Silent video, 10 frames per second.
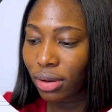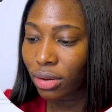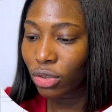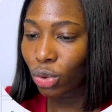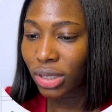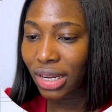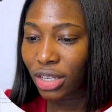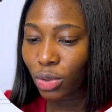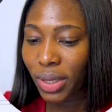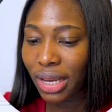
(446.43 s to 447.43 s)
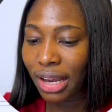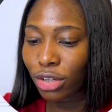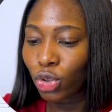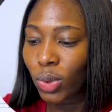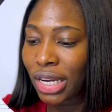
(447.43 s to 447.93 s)
So the next week I can
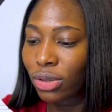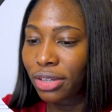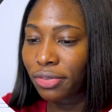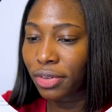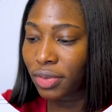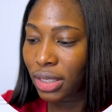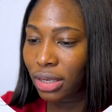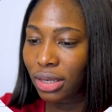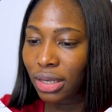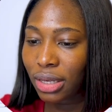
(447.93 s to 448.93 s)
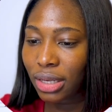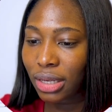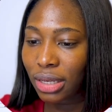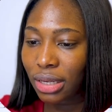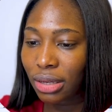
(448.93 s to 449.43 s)
do another 50.
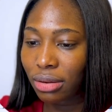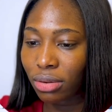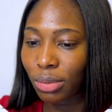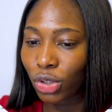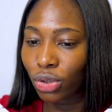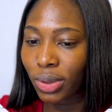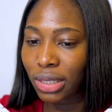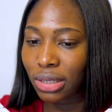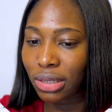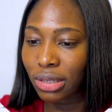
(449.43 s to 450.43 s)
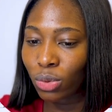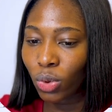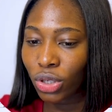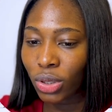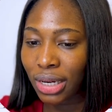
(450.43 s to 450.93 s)
Oh, I'm not sure why this is. It
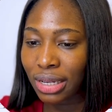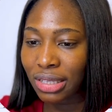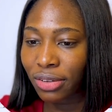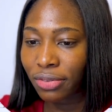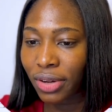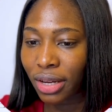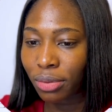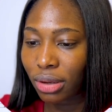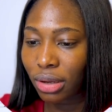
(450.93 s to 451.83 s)
works on an Excel file.